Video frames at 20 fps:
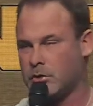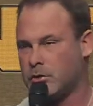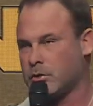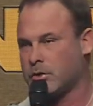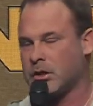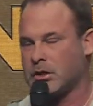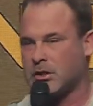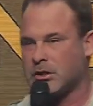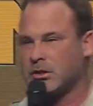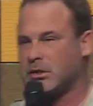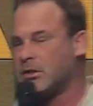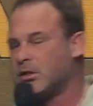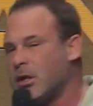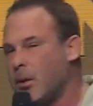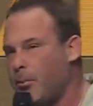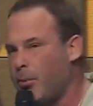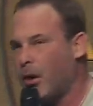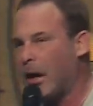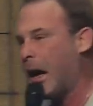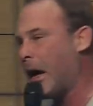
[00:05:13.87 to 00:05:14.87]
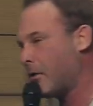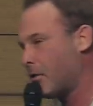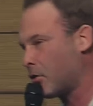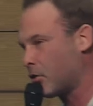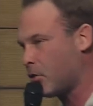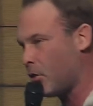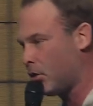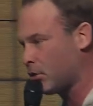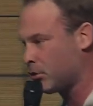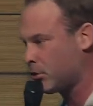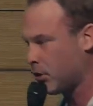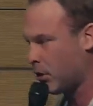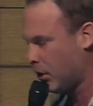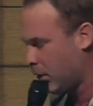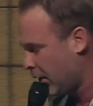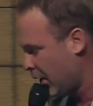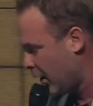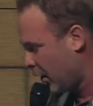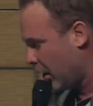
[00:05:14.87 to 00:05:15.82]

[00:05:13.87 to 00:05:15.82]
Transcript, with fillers: So this is simple agriculture.